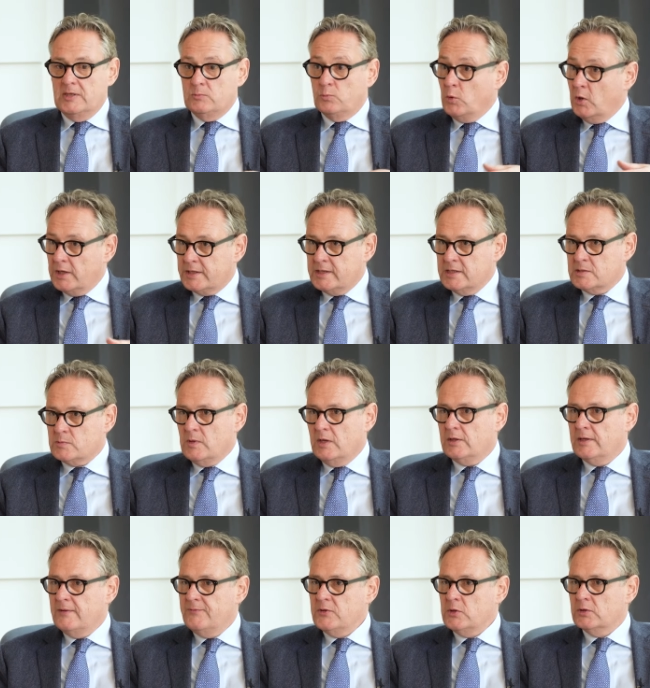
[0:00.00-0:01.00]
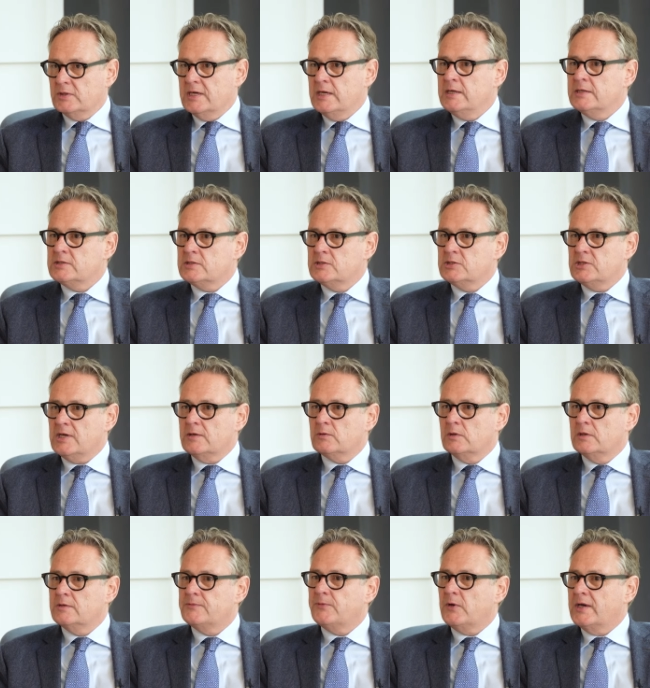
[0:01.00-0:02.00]
and working as well. Have you got any
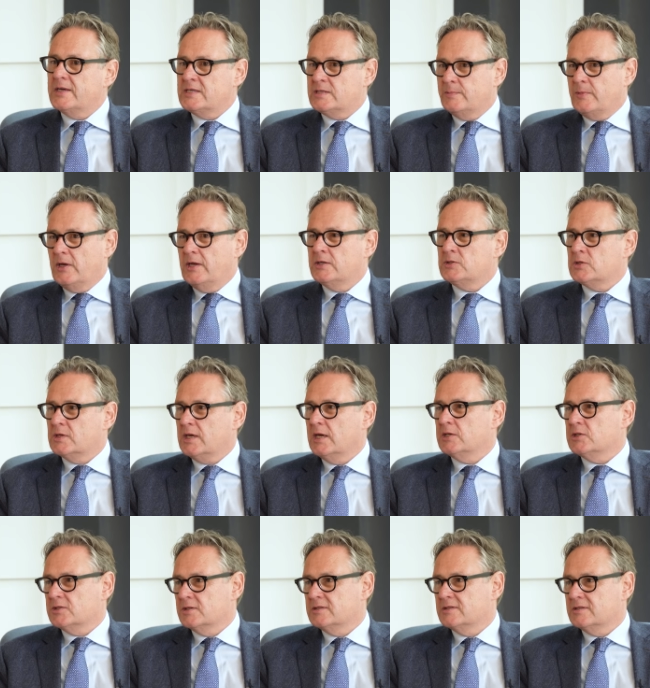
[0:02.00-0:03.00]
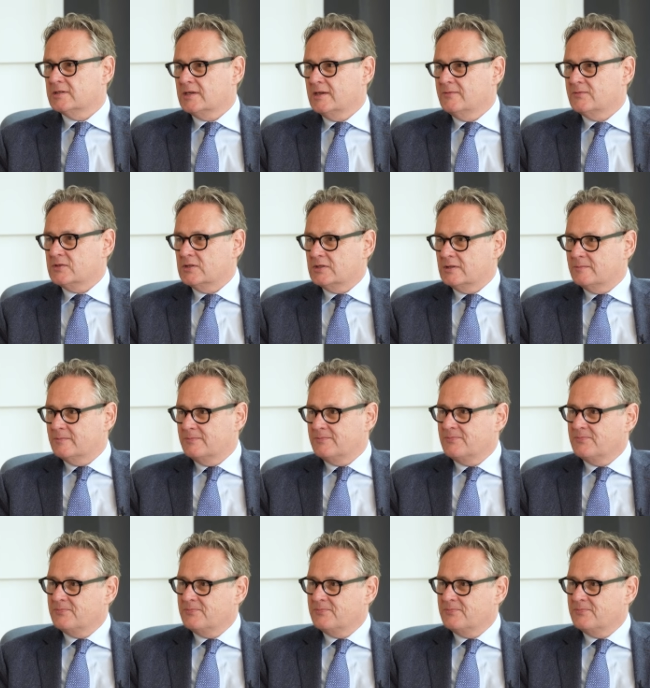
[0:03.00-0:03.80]
general advice about education to give to them?